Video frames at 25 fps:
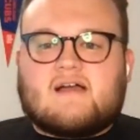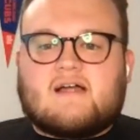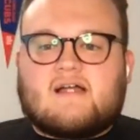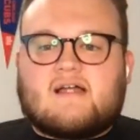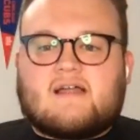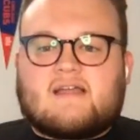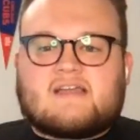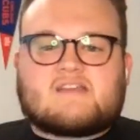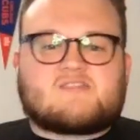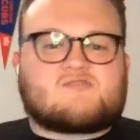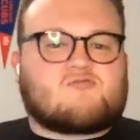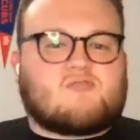
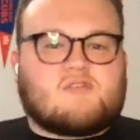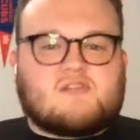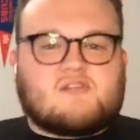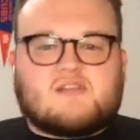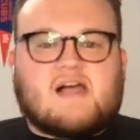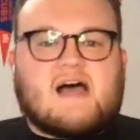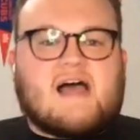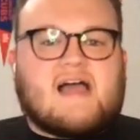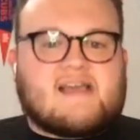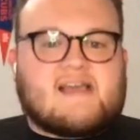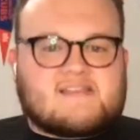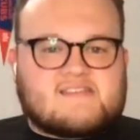I guess,
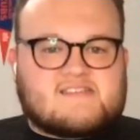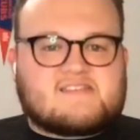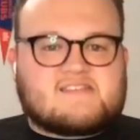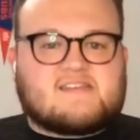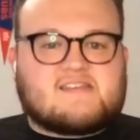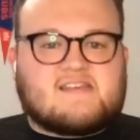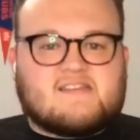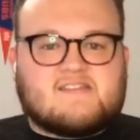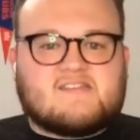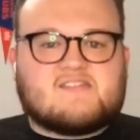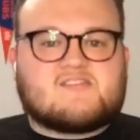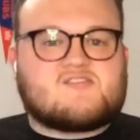relaxed
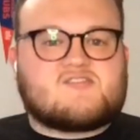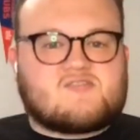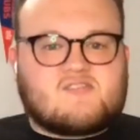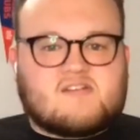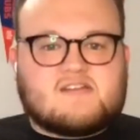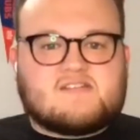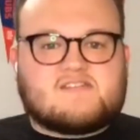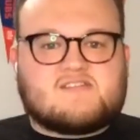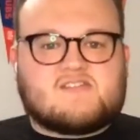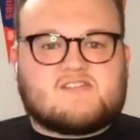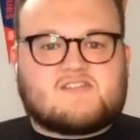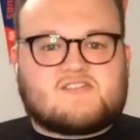in this
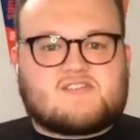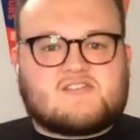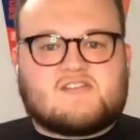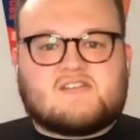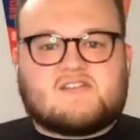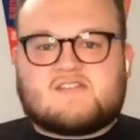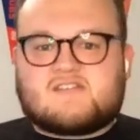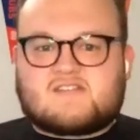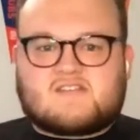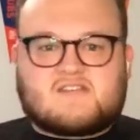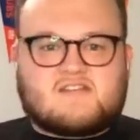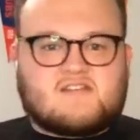transition
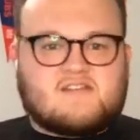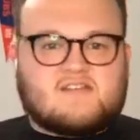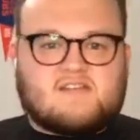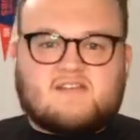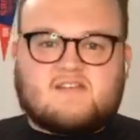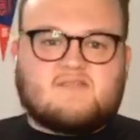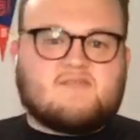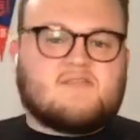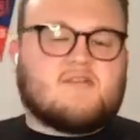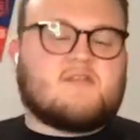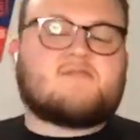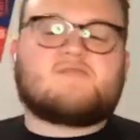is
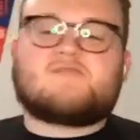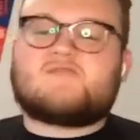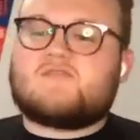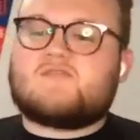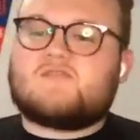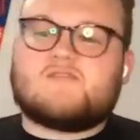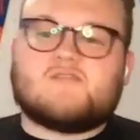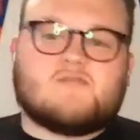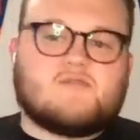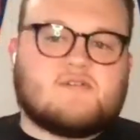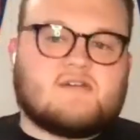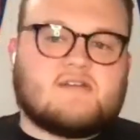you know what
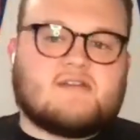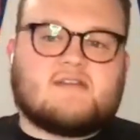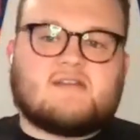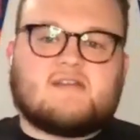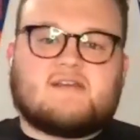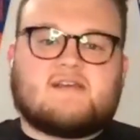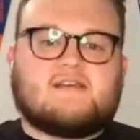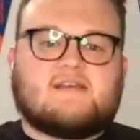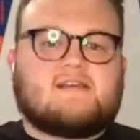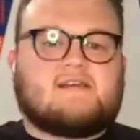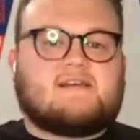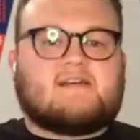you're doing.
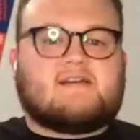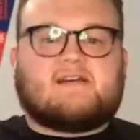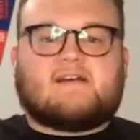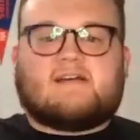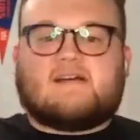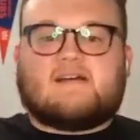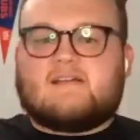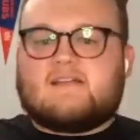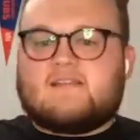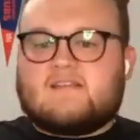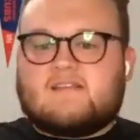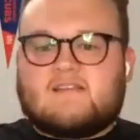
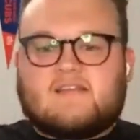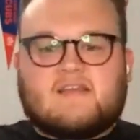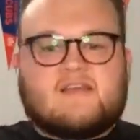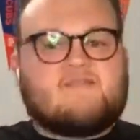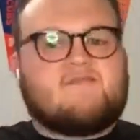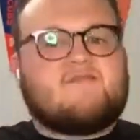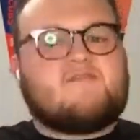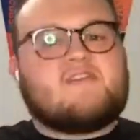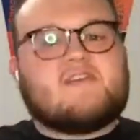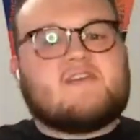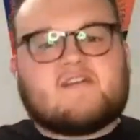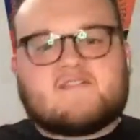The
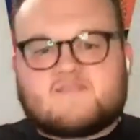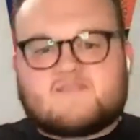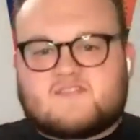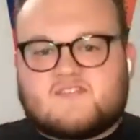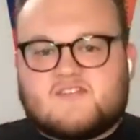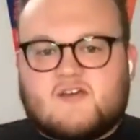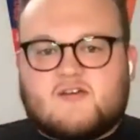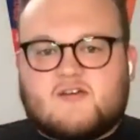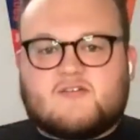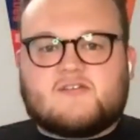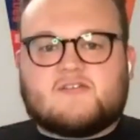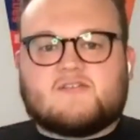MVLs
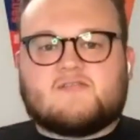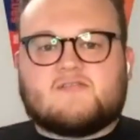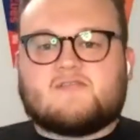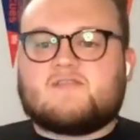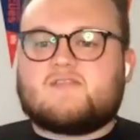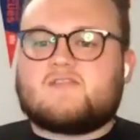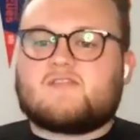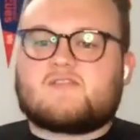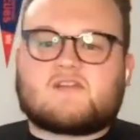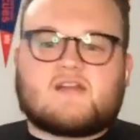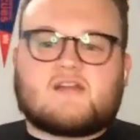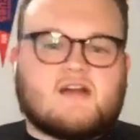know you.
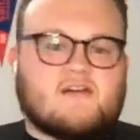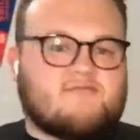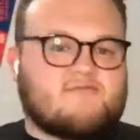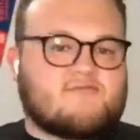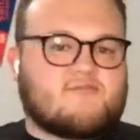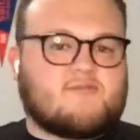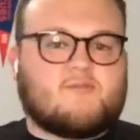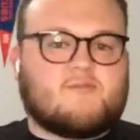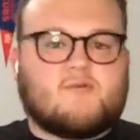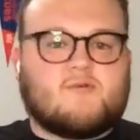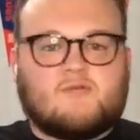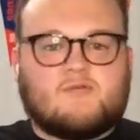They're
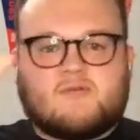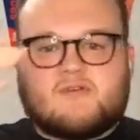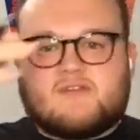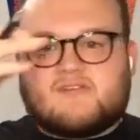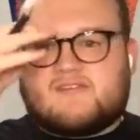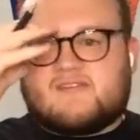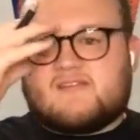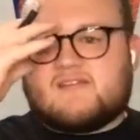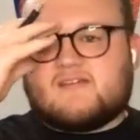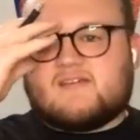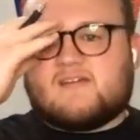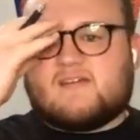comfortable
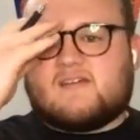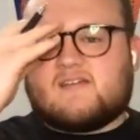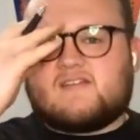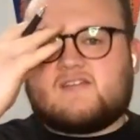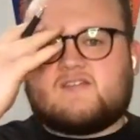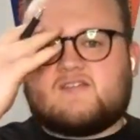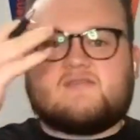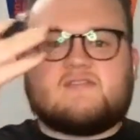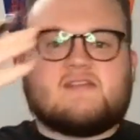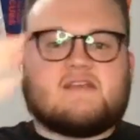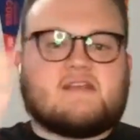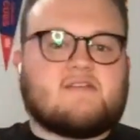with you.
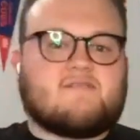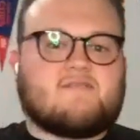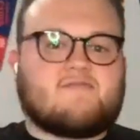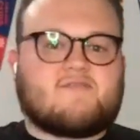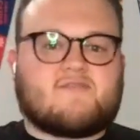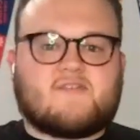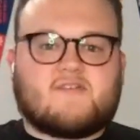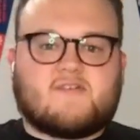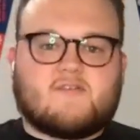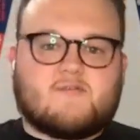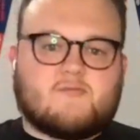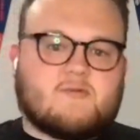You did it
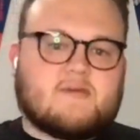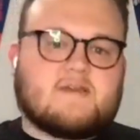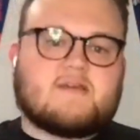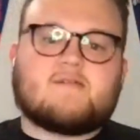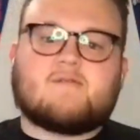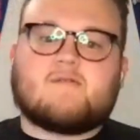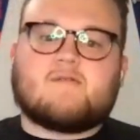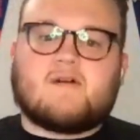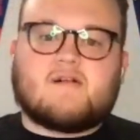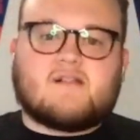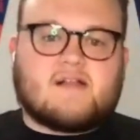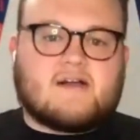for a week
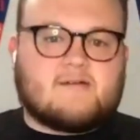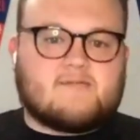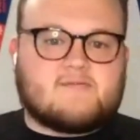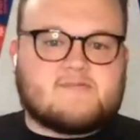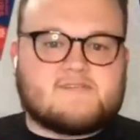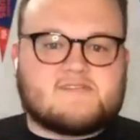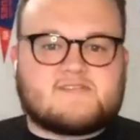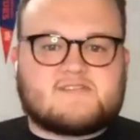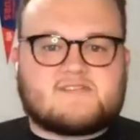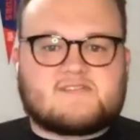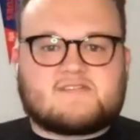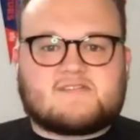while I
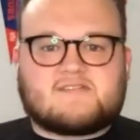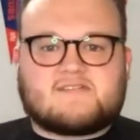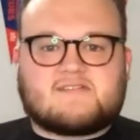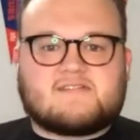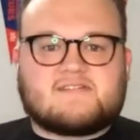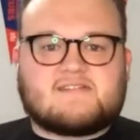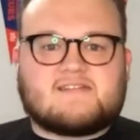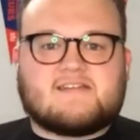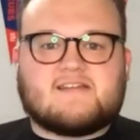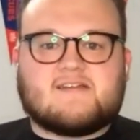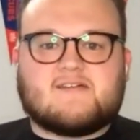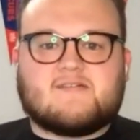was,
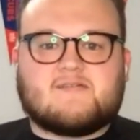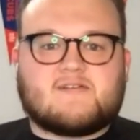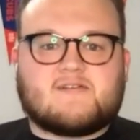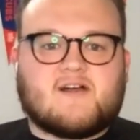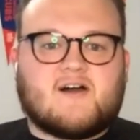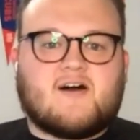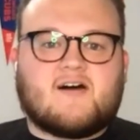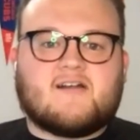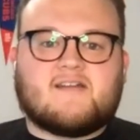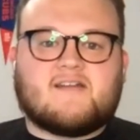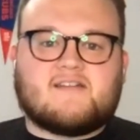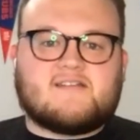
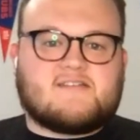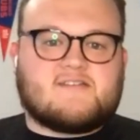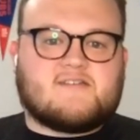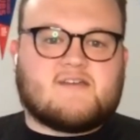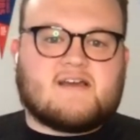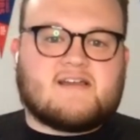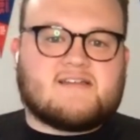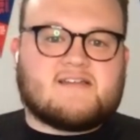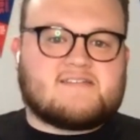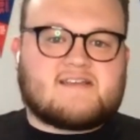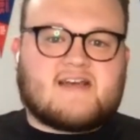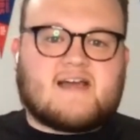gone, and you
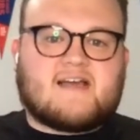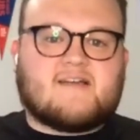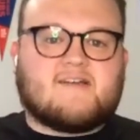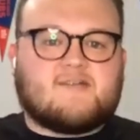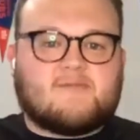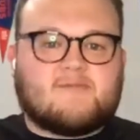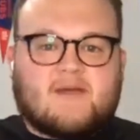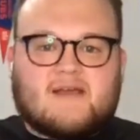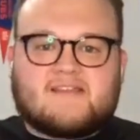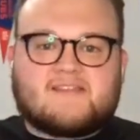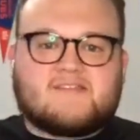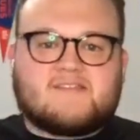had
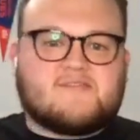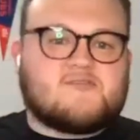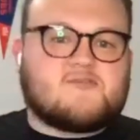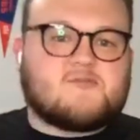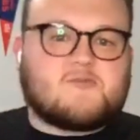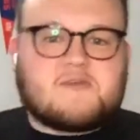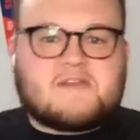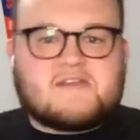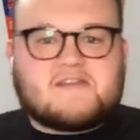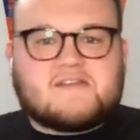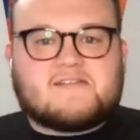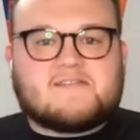Tyron Matthew
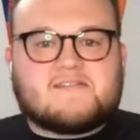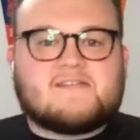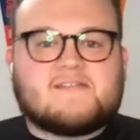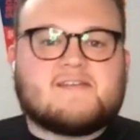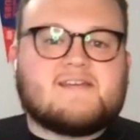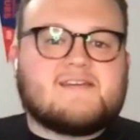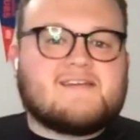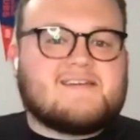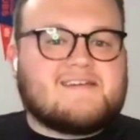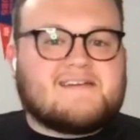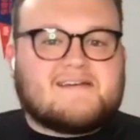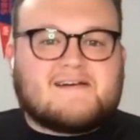tweeting
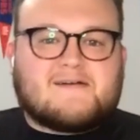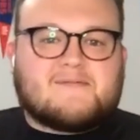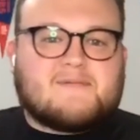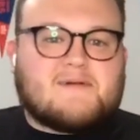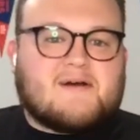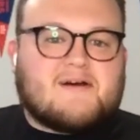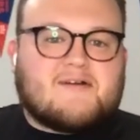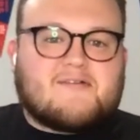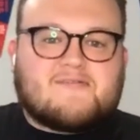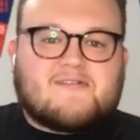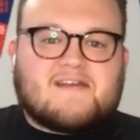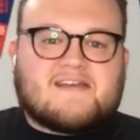
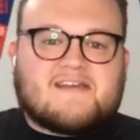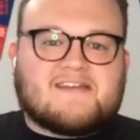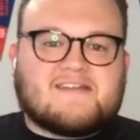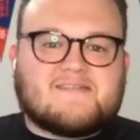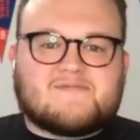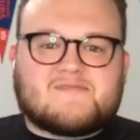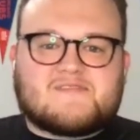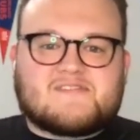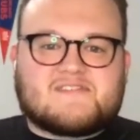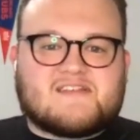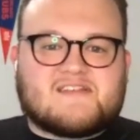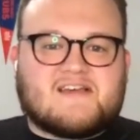about
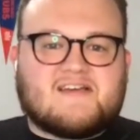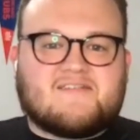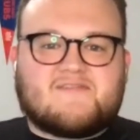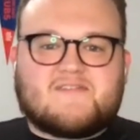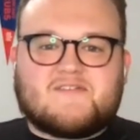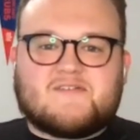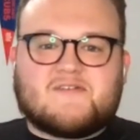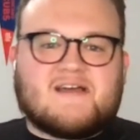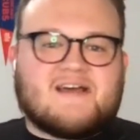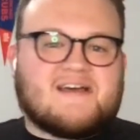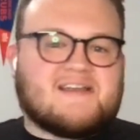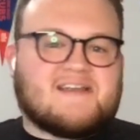random stuff.
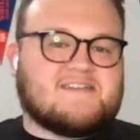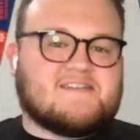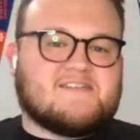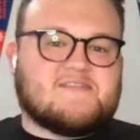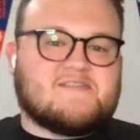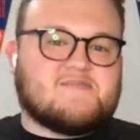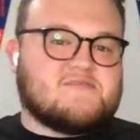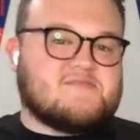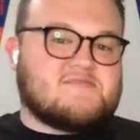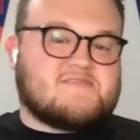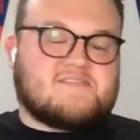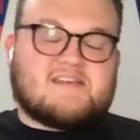You had
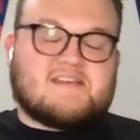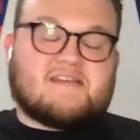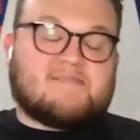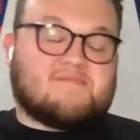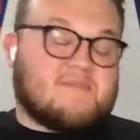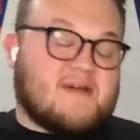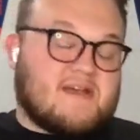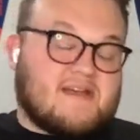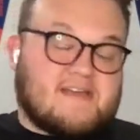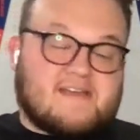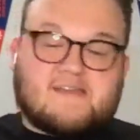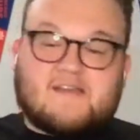news. You had
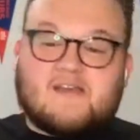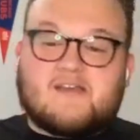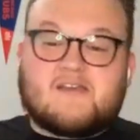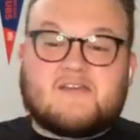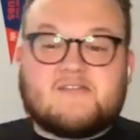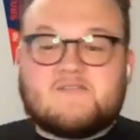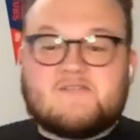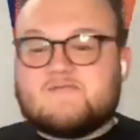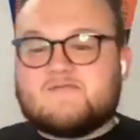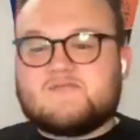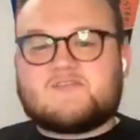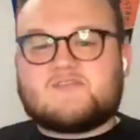Mike
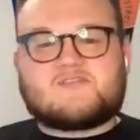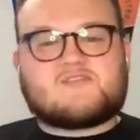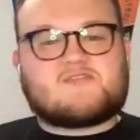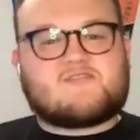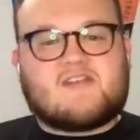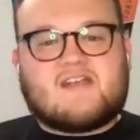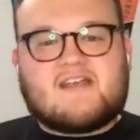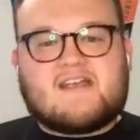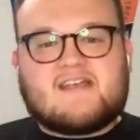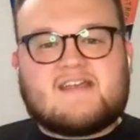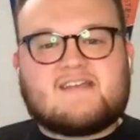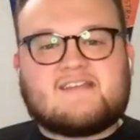Hughes
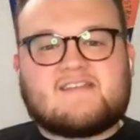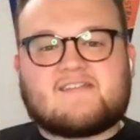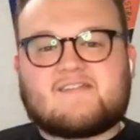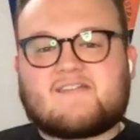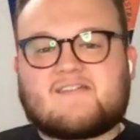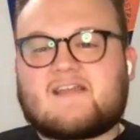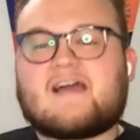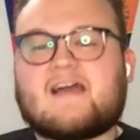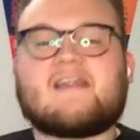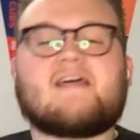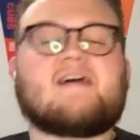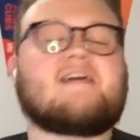trade.
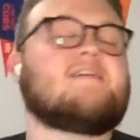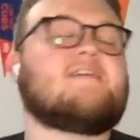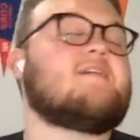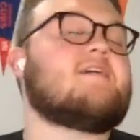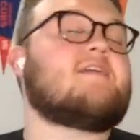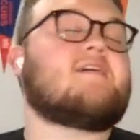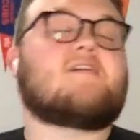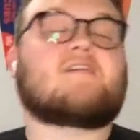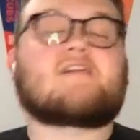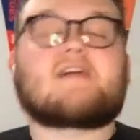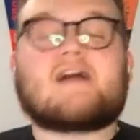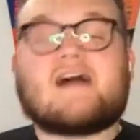You
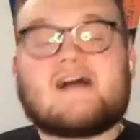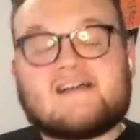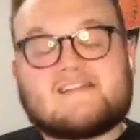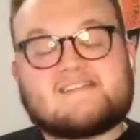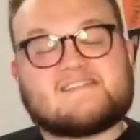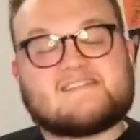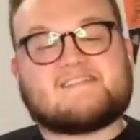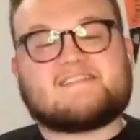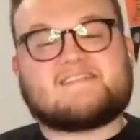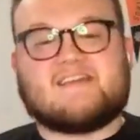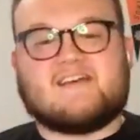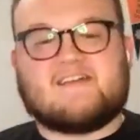had all
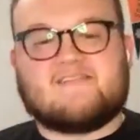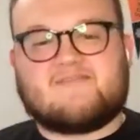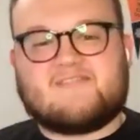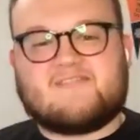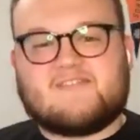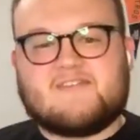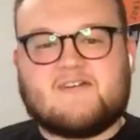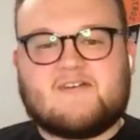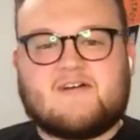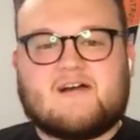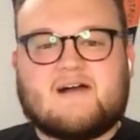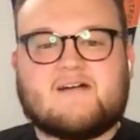kinds of stuff.
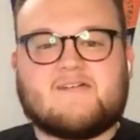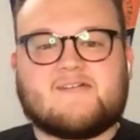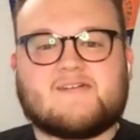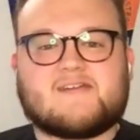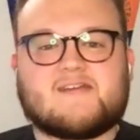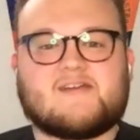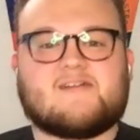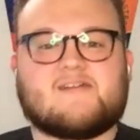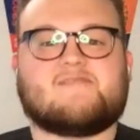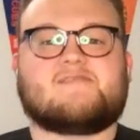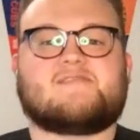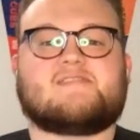You know how
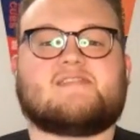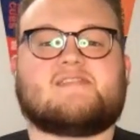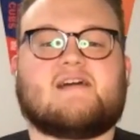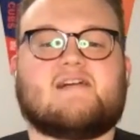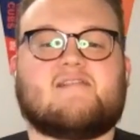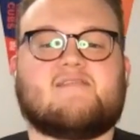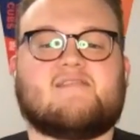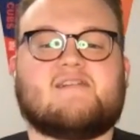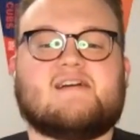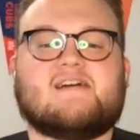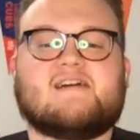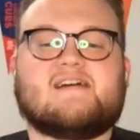it goes
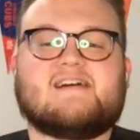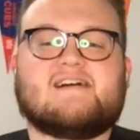now.